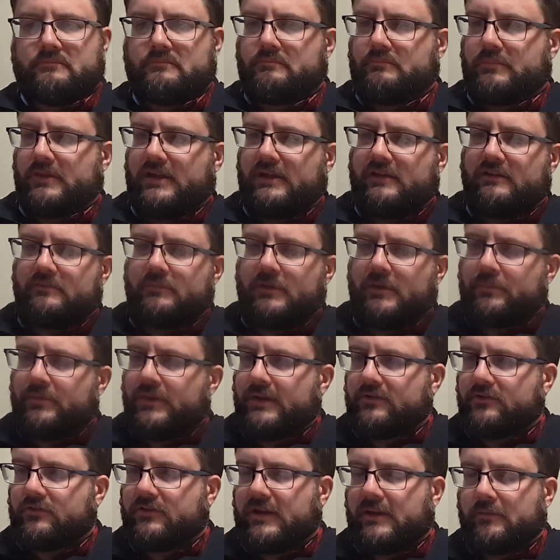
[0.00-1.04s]
page by
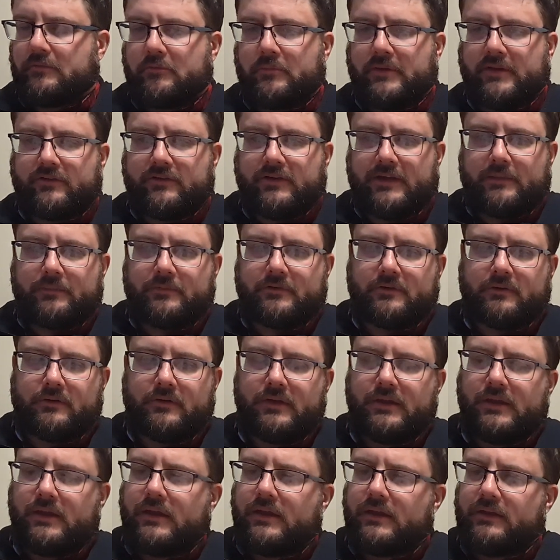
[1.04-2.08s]
page, chapter by
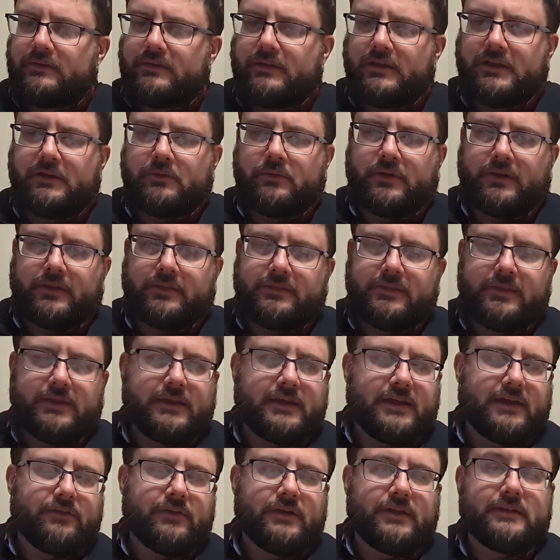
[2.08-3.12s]
chapter, tell you what I
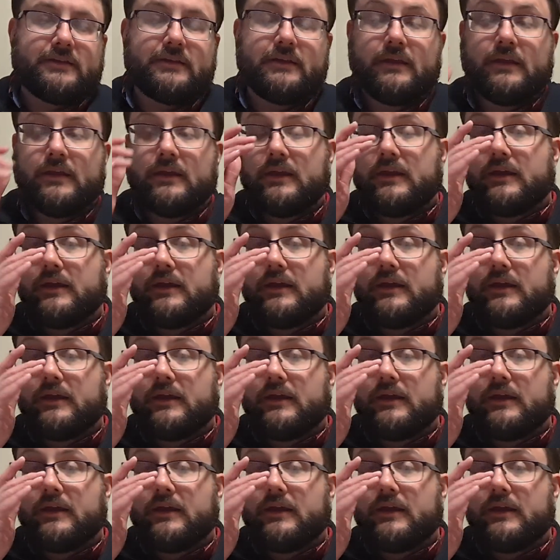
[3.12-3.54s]
think of it.